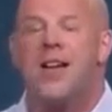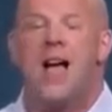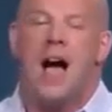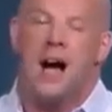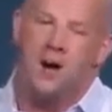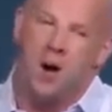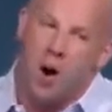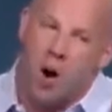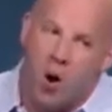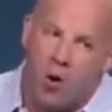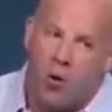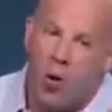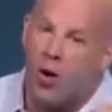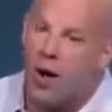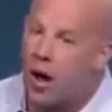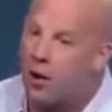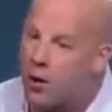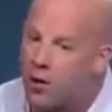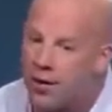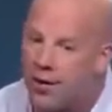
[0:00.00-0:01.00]
I go, hold on,
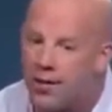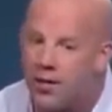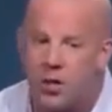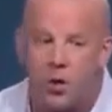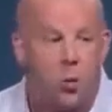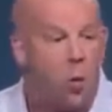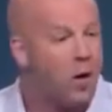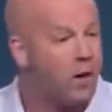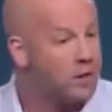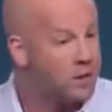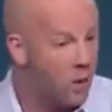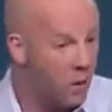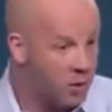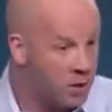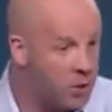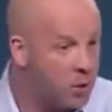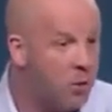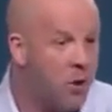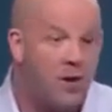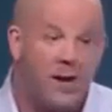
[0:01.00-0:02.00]
I'll go get you one as long as
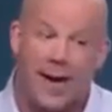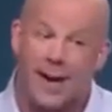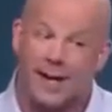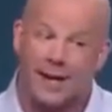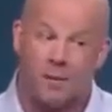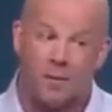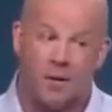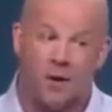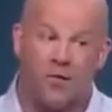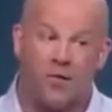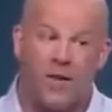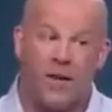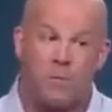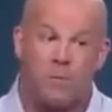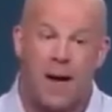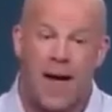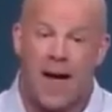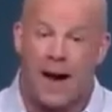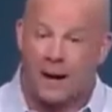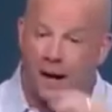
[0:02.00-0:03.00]
you look at it, give me your
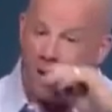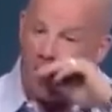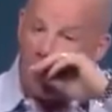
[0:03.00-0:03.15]
feedback.